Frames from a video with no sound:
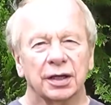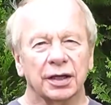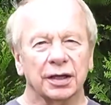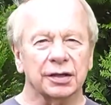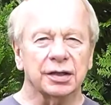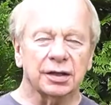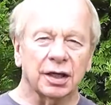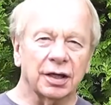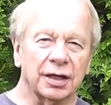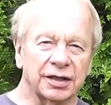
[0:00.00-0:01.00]
And
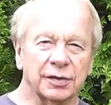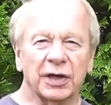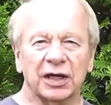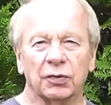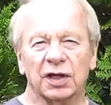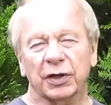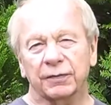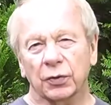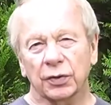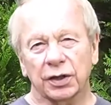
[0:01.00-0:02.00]
I did make one
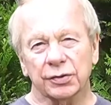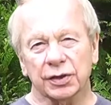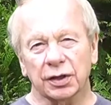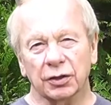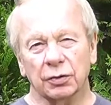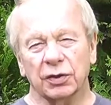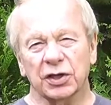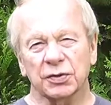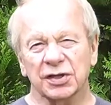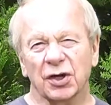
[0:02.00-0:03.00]
about 4 years ago,
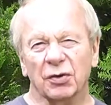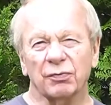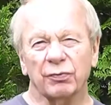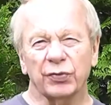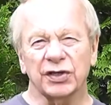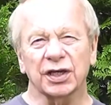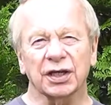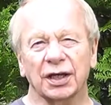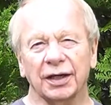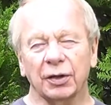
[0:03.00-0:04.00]
which was not
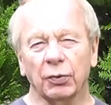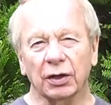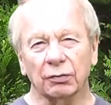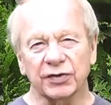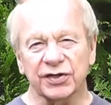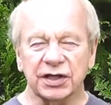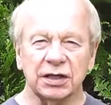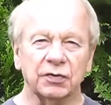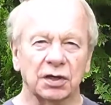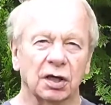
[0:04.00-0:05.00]
particularly well
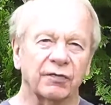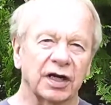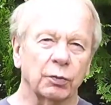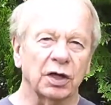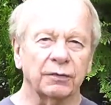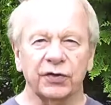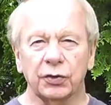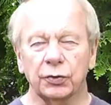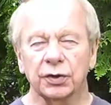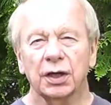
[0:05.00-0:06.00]
received and not very well
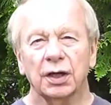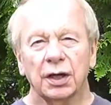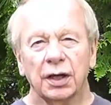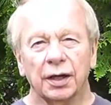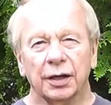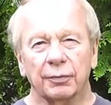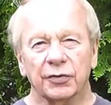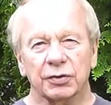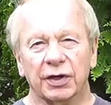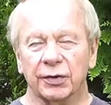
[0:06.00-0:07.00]
viewed.
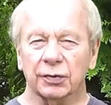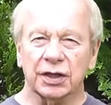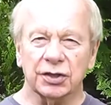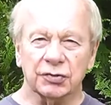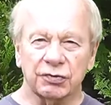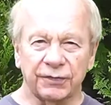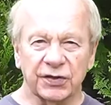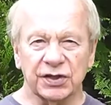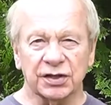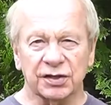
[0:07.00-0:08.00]
So I thought I'd just
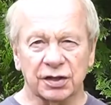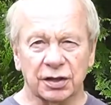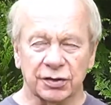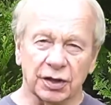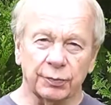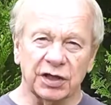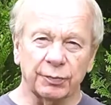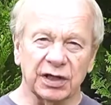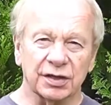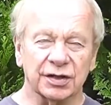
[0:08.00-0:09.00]
revisit the
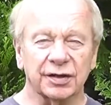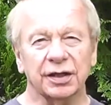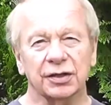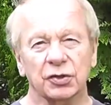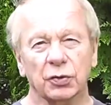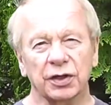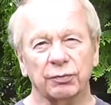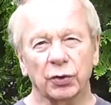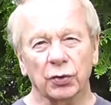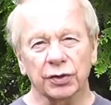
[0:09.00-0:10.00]
subject because I think it's quite
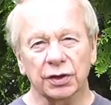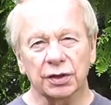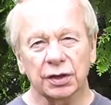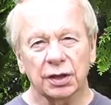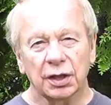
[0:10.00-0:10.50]
important.